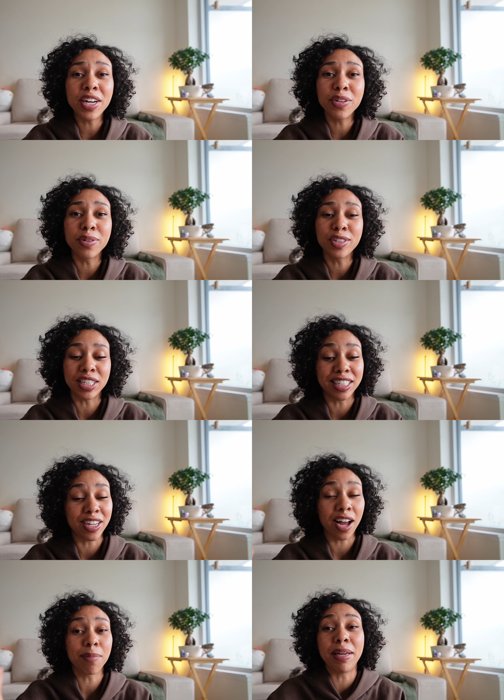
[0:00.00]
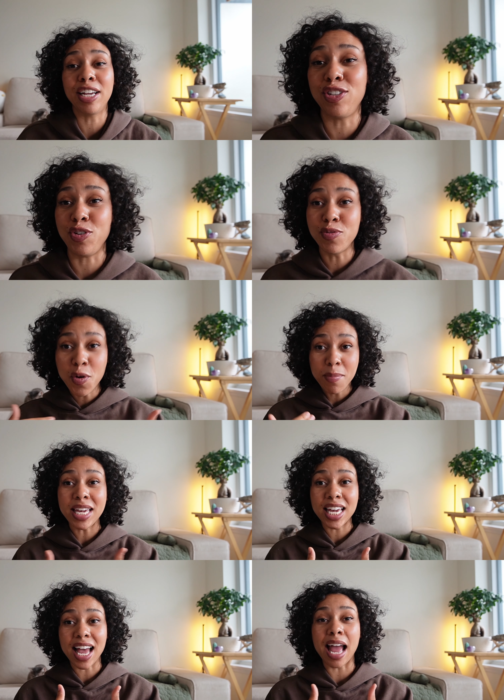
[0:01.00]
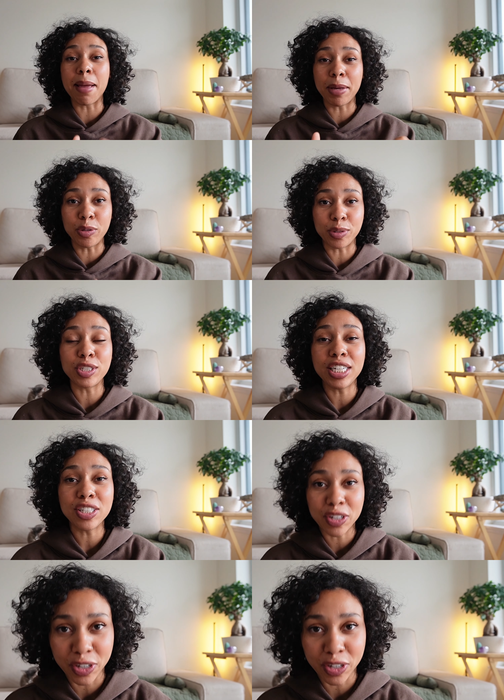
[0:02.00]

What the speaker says: create a Google Sheets doc because you know me, I am a Google Sheets